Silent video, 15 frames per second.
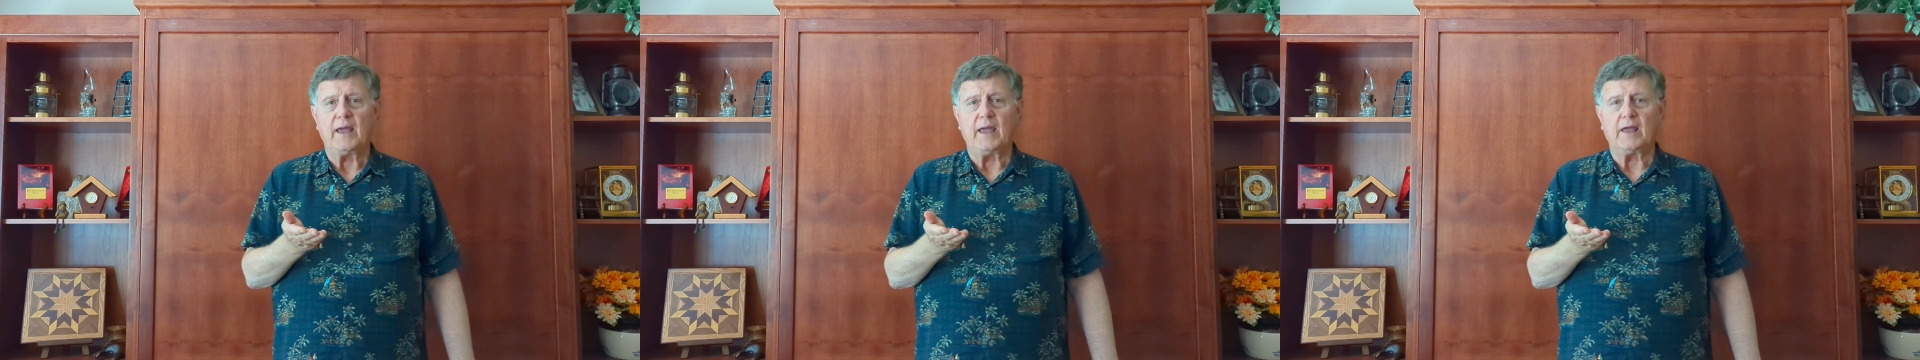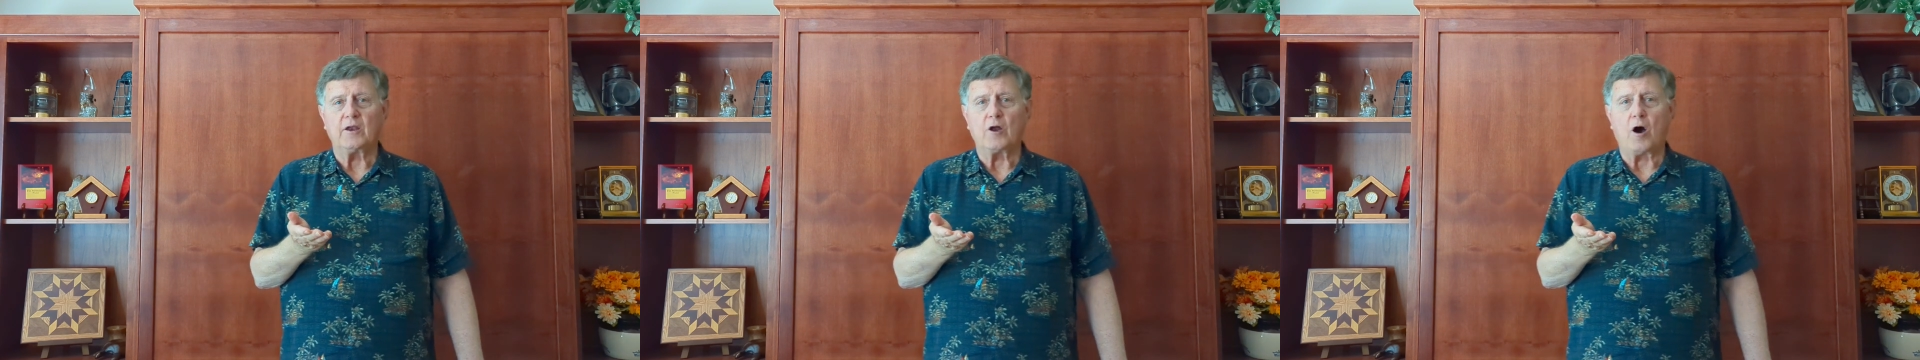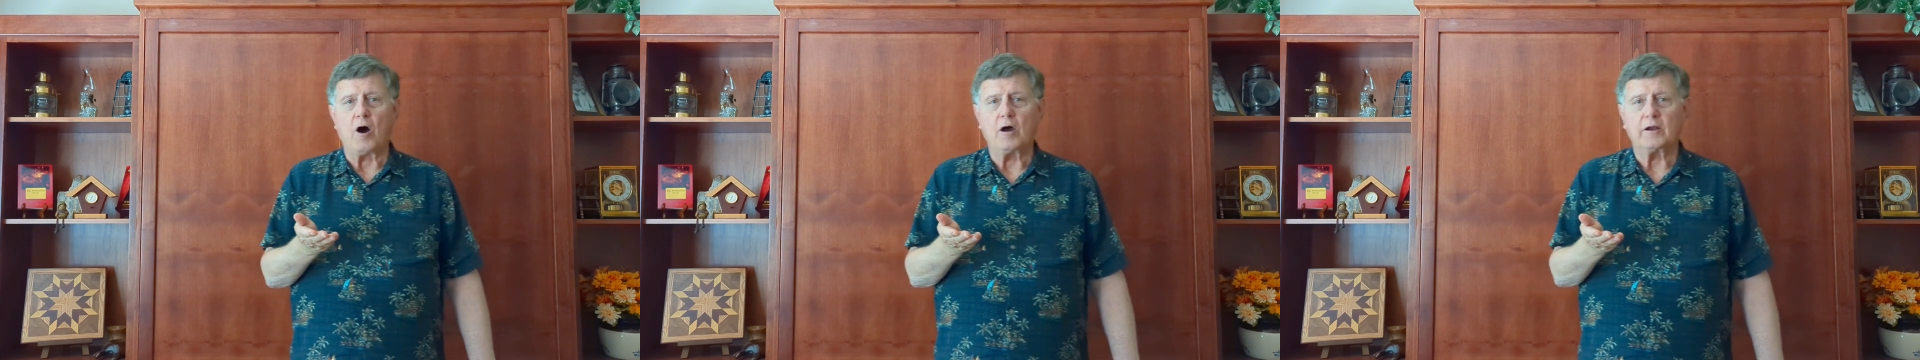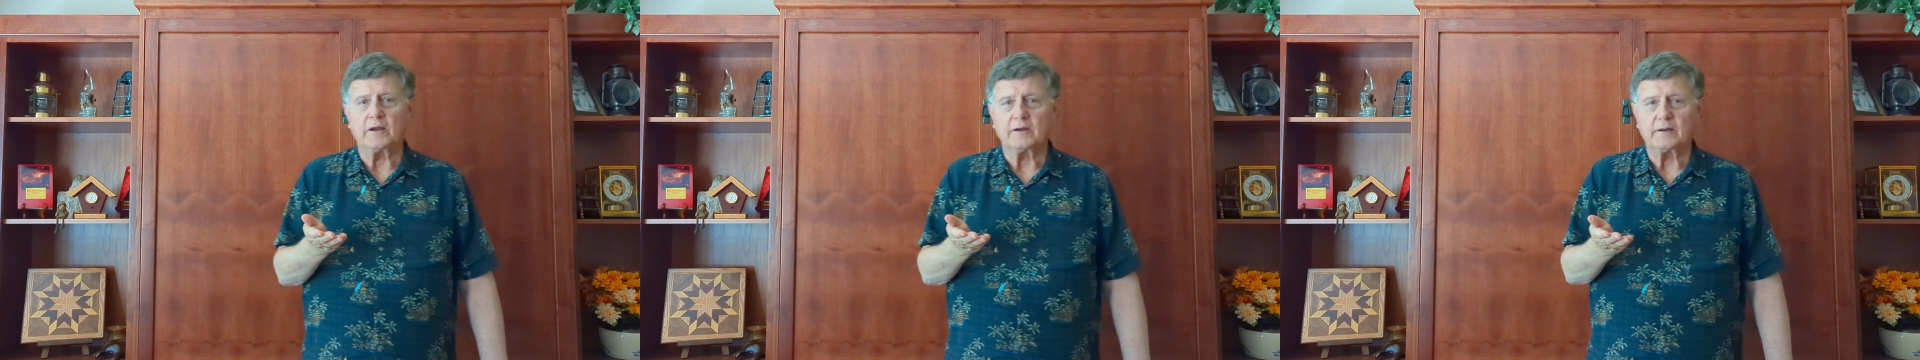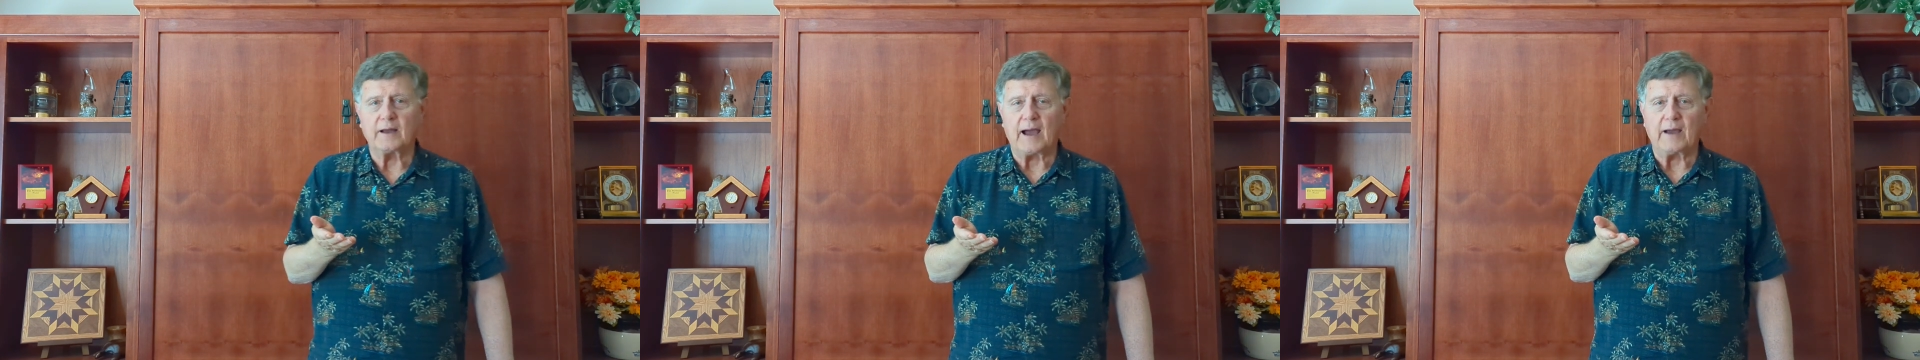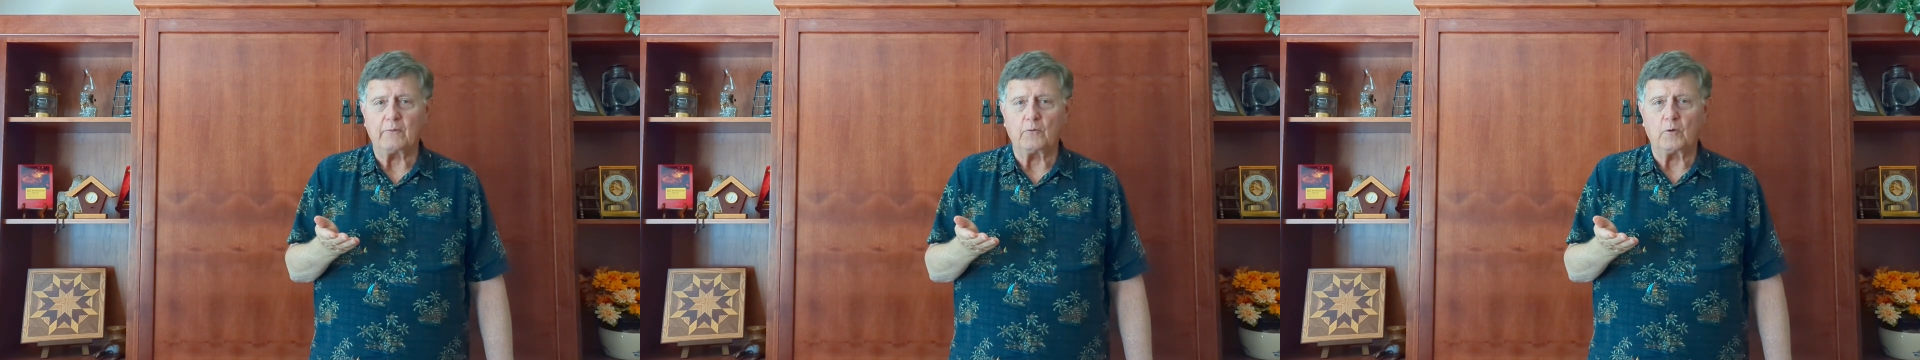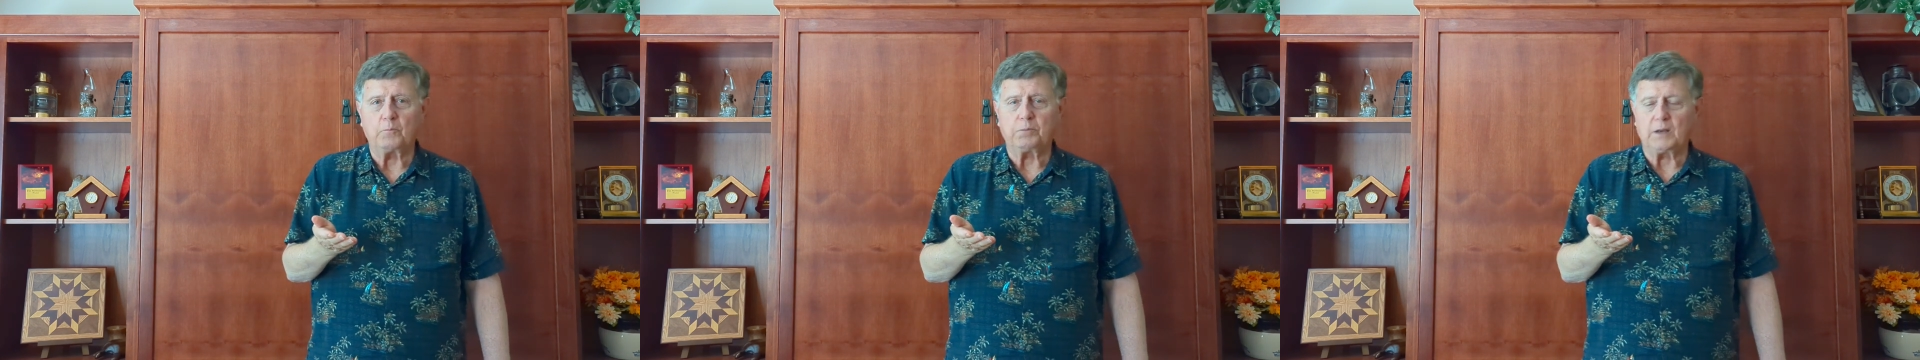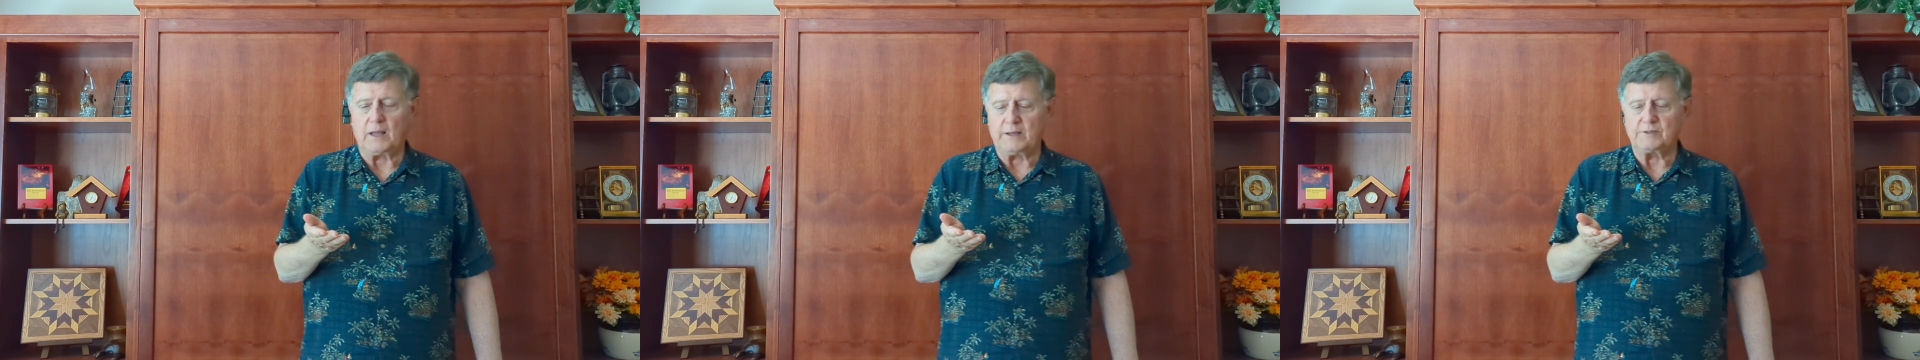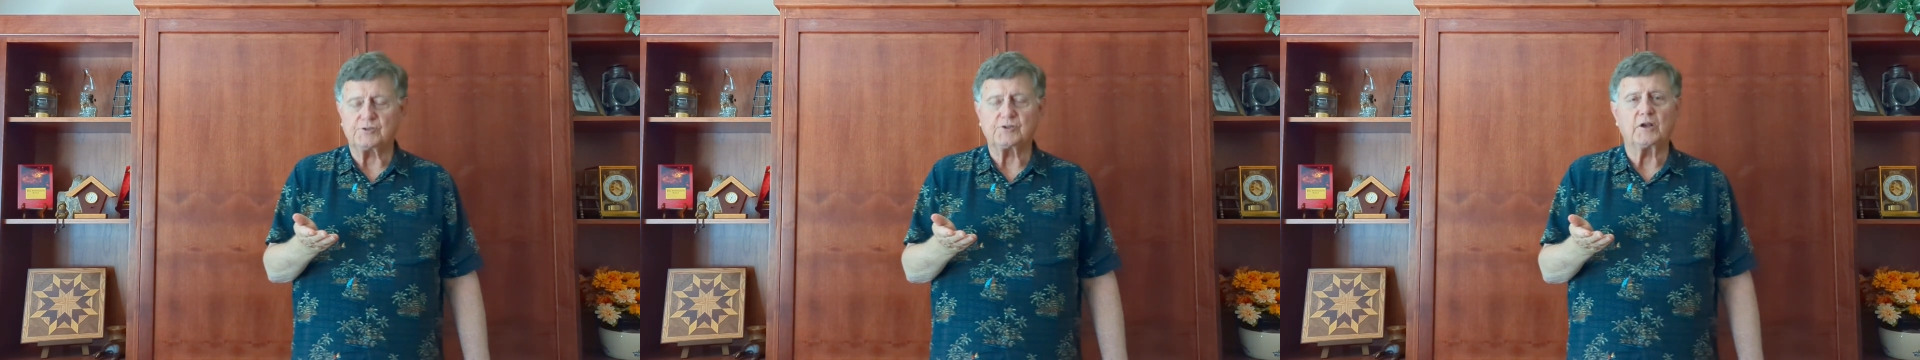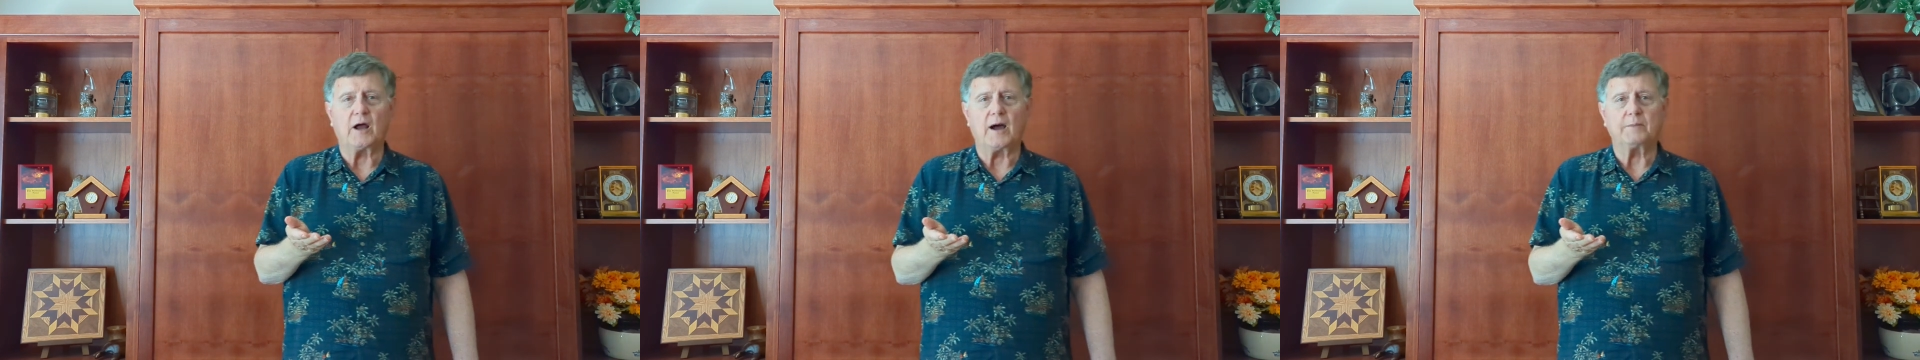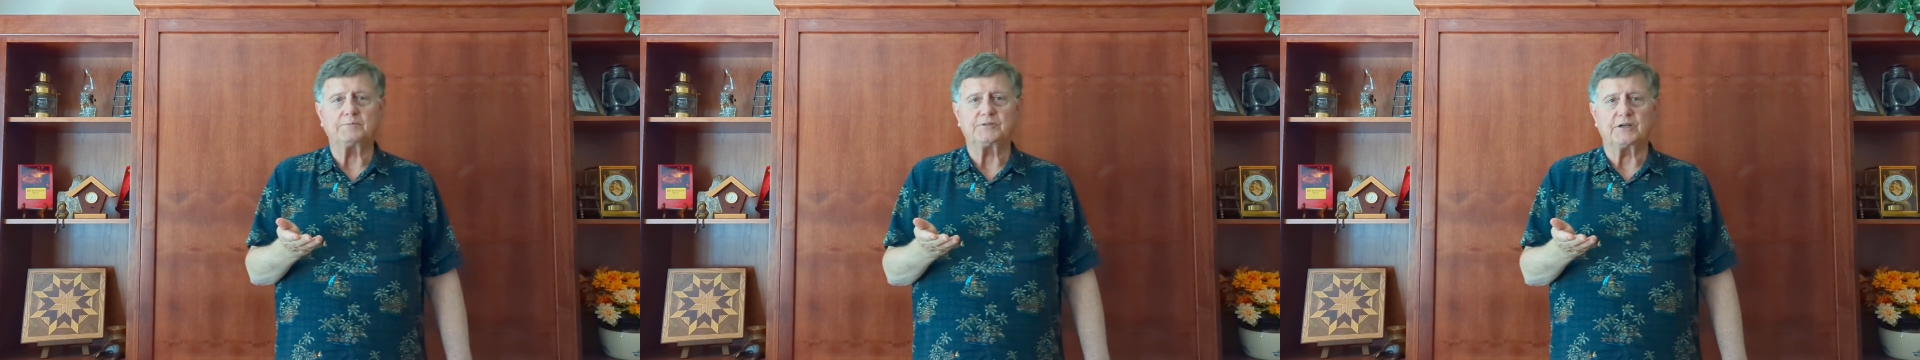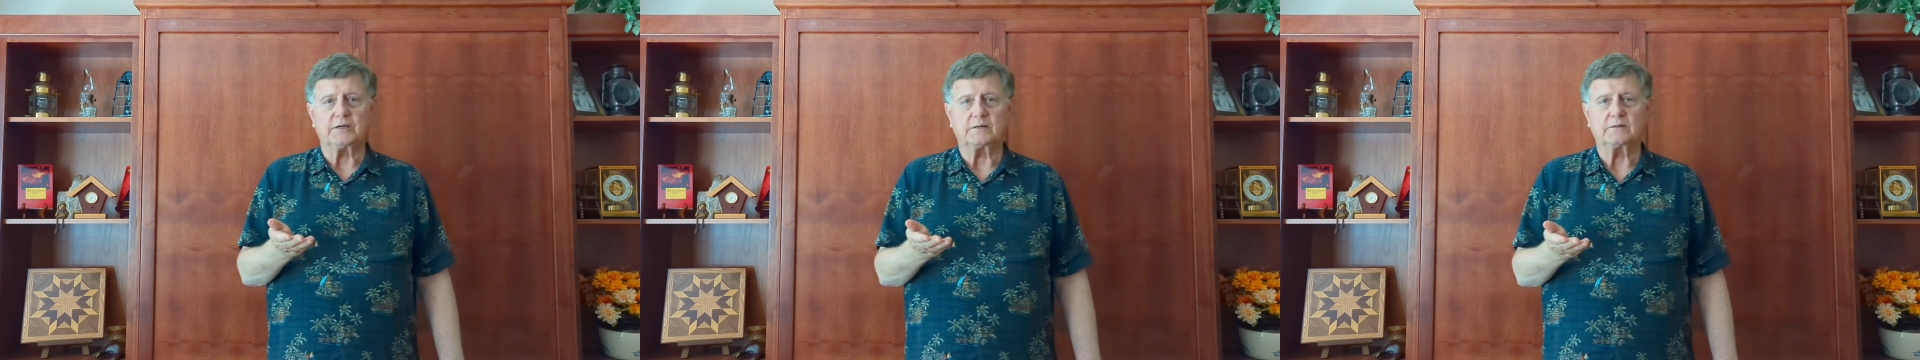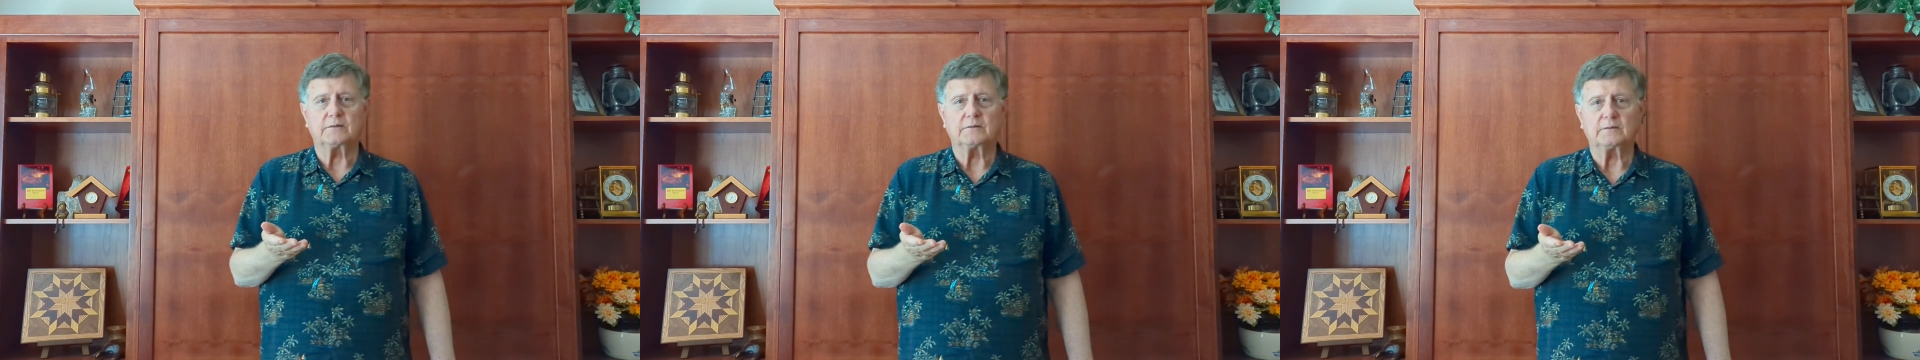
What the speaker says: and on it I will place an object,